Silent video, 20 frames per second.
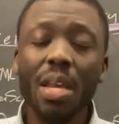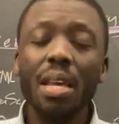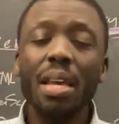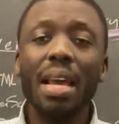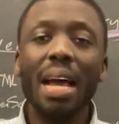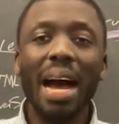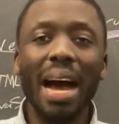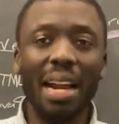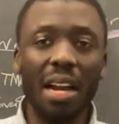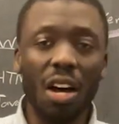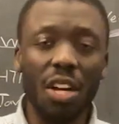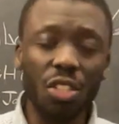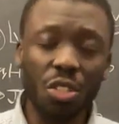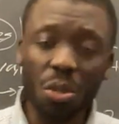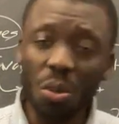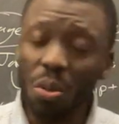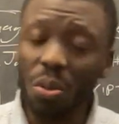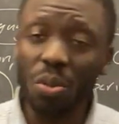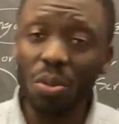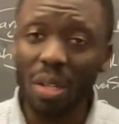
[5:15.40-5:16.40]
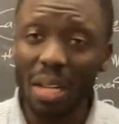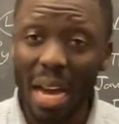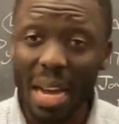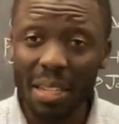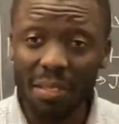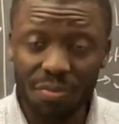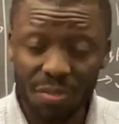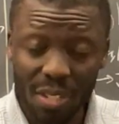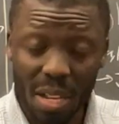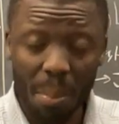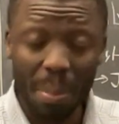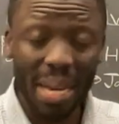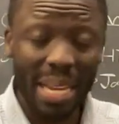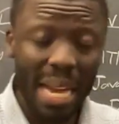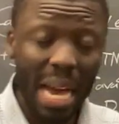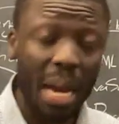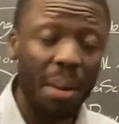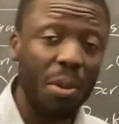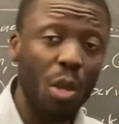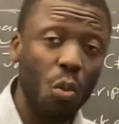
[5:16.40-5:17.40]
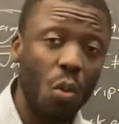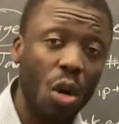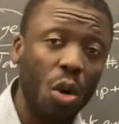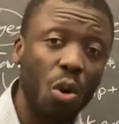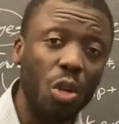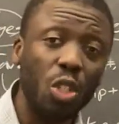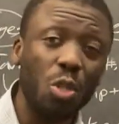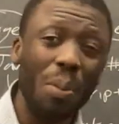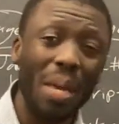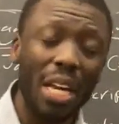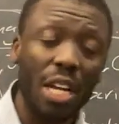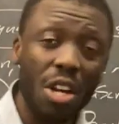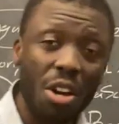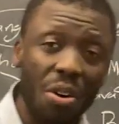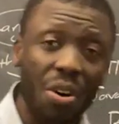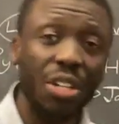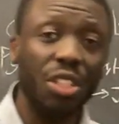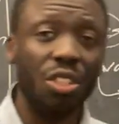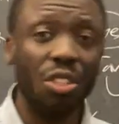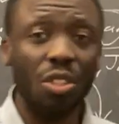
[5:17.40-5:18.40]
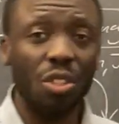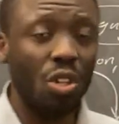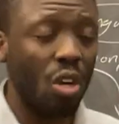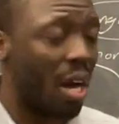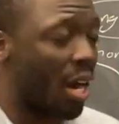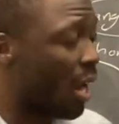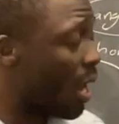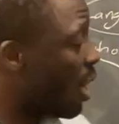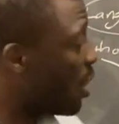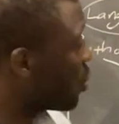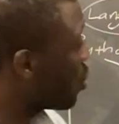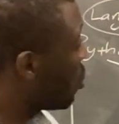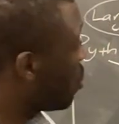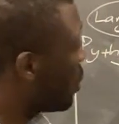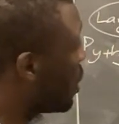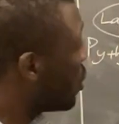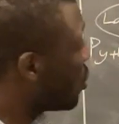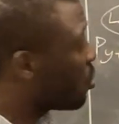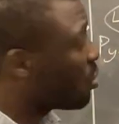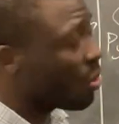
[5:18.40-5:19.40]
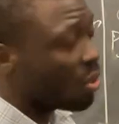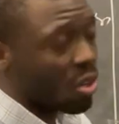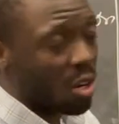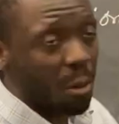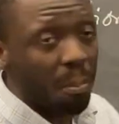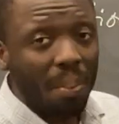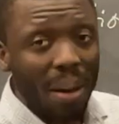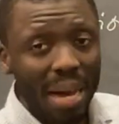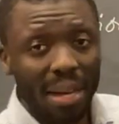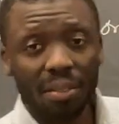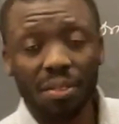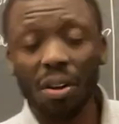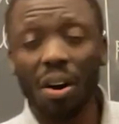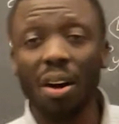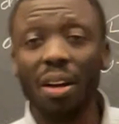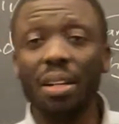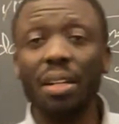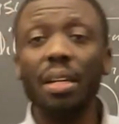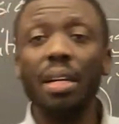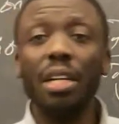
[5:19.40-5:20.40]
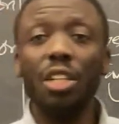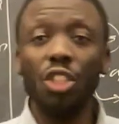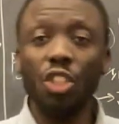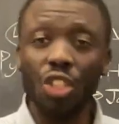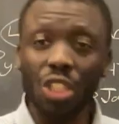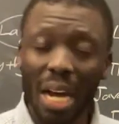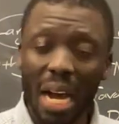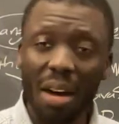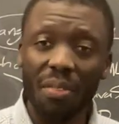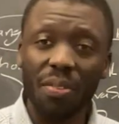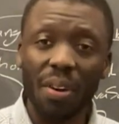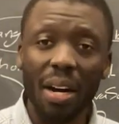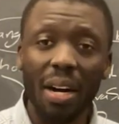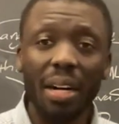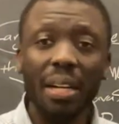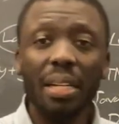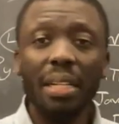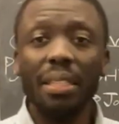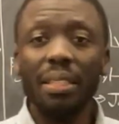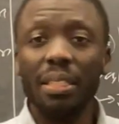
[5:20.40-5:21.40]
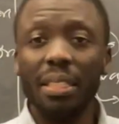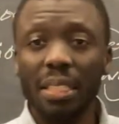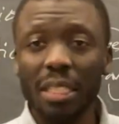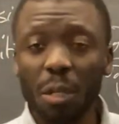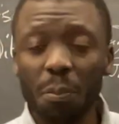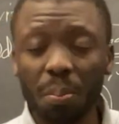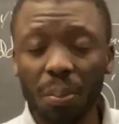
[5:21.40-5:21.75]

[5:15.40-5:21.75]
At our school, LifeSTEM Academy, we're going to be encouraging our students to learn Python, Java, C++,